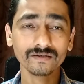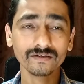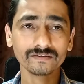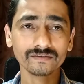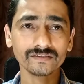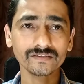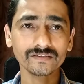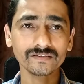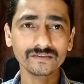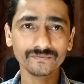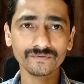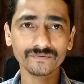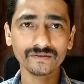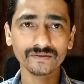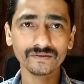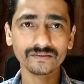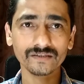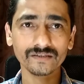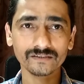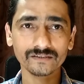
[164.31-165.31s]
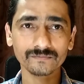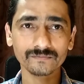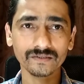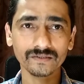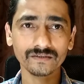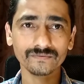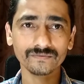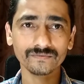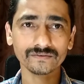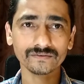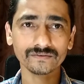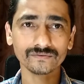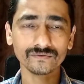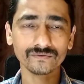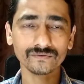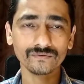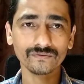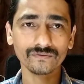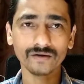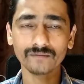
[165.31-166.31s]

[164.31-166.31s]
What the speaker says: That's a different case, my dear friends. So